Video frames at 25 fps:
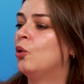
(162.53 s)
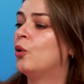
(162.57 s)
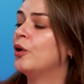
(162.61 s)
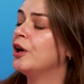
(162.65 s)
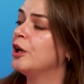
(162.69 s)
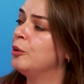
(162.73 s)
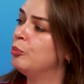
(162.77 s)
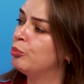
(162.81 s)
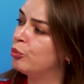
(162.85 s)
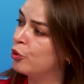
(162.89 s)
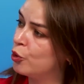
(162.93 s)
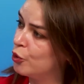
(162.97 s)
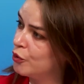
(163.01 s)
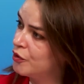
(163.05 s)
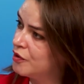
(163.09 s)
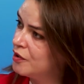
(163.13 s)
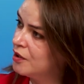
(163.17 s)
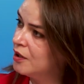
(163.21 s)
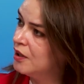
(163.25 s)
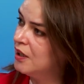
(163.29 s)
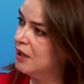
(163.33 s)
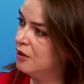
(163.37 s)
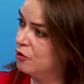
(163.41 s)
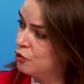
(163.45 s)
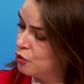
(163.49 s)
or
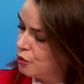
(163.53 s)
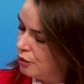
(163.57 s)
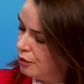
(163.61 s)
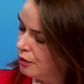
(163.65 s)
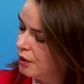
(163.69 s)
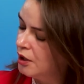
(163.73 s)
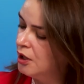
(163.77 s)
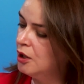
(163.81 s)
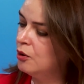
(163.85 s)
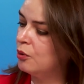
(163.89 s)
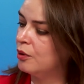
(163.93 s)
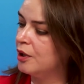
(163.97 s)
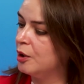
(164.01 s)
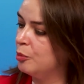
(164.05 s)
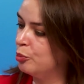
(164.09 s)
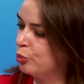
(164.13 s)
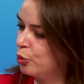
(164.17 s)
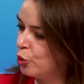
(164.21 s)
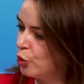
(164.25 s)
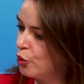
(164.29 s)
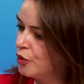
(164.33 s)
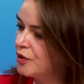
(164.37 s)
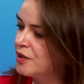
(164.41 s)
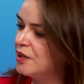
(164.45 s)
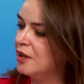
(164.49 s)
importing in Turkey or
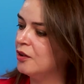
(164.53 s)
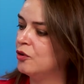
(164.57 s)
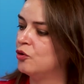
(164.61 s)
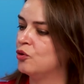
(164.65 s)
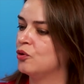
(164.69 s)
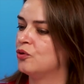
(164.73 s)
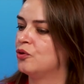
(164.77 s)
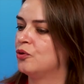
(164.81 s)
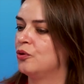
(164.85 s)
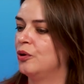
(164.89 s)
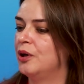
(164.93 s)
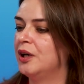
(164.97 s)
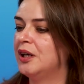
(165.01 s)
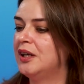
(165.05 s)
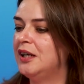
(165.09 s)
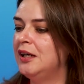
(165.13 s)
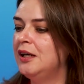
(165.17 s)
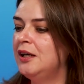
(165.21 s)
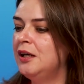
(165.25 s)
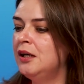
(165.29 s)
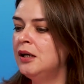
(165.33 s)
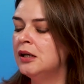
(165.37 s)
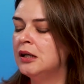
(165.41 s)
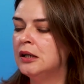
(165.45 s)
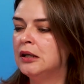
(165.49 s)
importing to
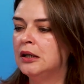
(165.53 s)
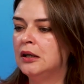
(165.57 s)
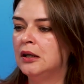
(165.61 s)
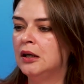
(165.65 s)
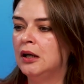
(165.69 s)
Turkey